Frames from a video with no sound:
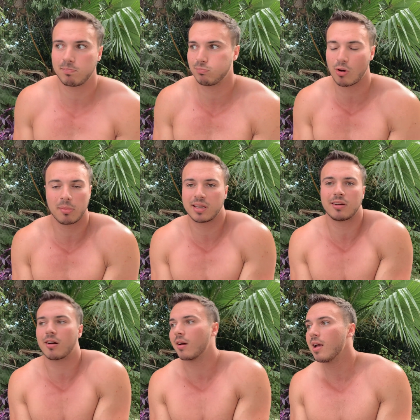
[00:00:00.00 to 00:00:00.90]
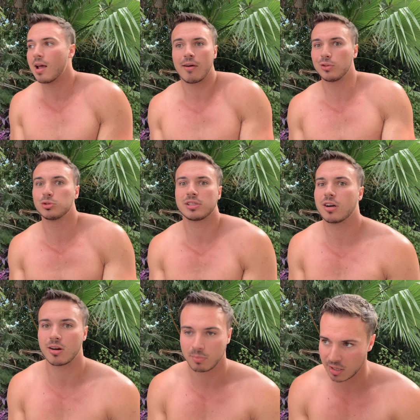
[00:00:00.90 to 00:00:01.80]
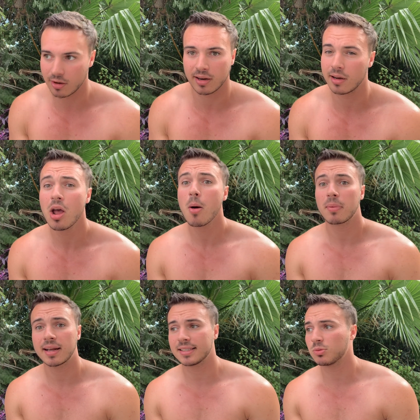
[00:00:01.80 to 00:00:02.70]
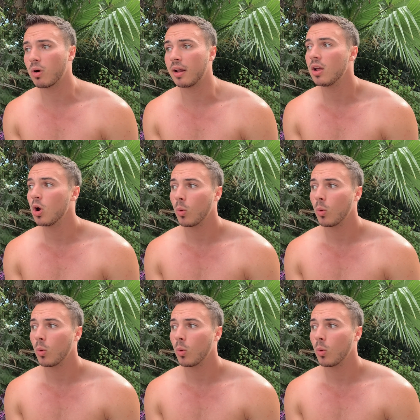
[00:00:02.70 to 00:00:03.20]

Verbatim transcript: probably in our evolutionary period, but guess what?